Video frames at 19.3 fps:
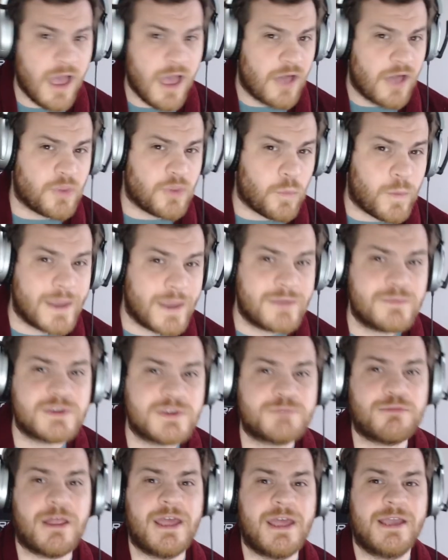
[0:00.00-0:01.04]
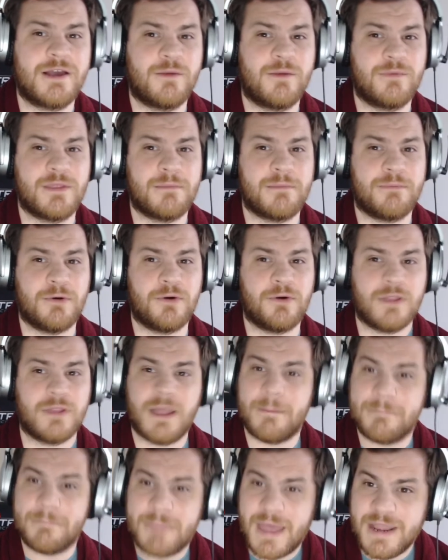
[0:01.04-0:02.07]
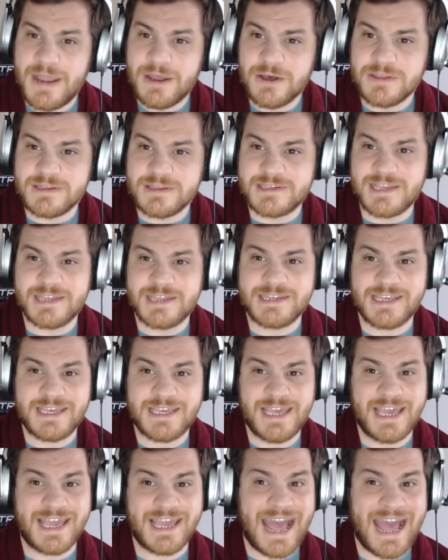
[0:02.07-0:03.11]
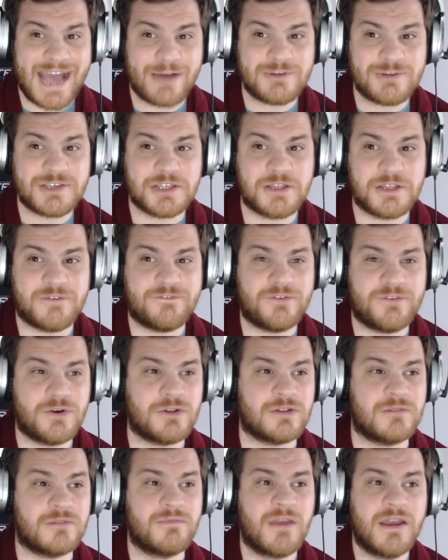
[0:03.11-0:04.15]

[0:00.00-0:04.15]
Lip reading: The wind was playing up with the ball, and Ben Hunt sent a kick out on the full to